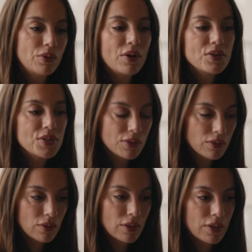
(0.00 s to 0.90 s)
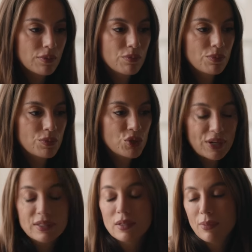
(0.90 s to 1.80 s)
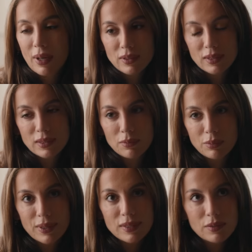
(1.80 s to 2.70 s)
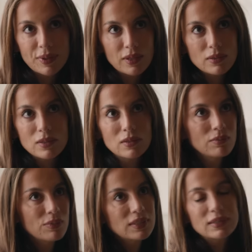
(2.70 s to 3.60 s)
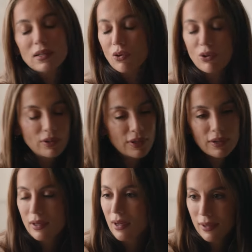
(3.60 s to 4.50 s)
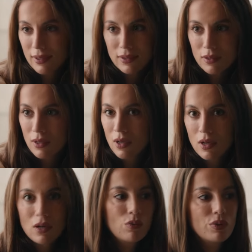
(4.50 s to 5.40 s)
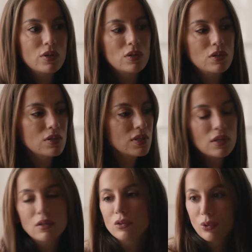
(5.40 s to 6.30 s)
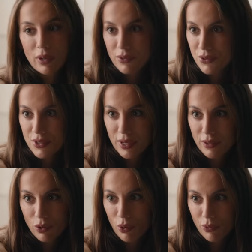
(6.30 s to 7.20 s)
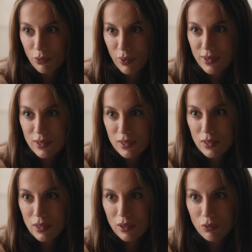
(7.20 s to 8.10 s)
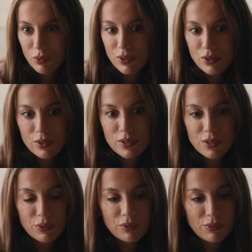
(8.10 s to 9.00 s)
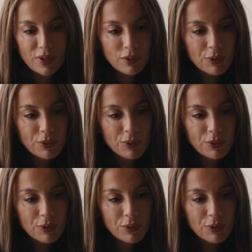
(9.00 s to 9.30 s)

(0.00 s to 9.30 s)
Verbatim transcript: There are certainly checks and balances in place because it's still early and we still don't understand all the ways in which this could affect